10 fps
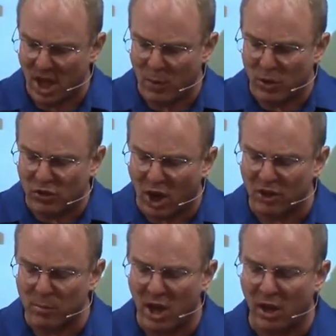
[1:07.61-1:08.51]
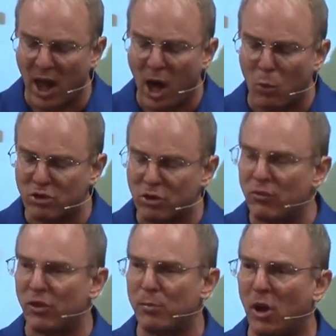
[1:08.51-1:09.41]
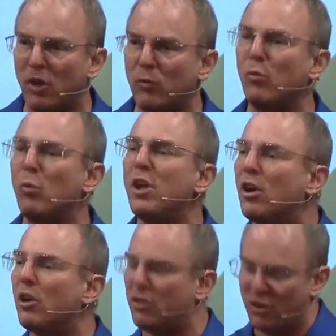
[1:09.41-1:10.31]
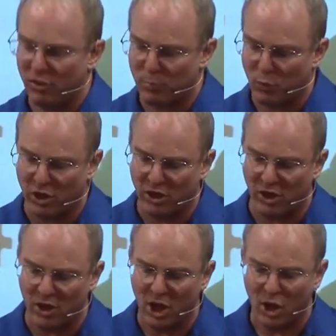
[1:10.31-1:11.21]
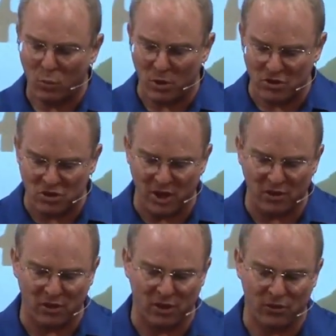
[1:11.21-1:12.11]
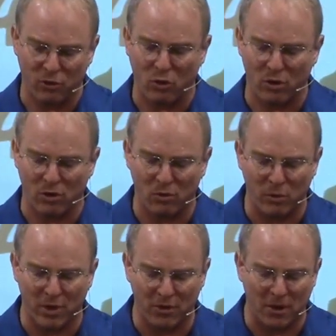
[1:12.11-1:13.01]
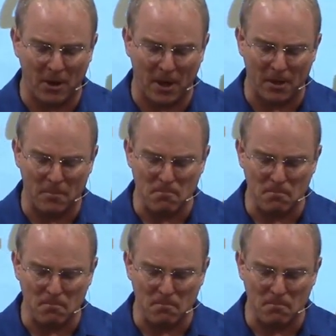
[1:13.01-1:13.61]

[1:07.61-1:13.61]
And we talked about how we should respond when we are disappointed with Jesus or with God.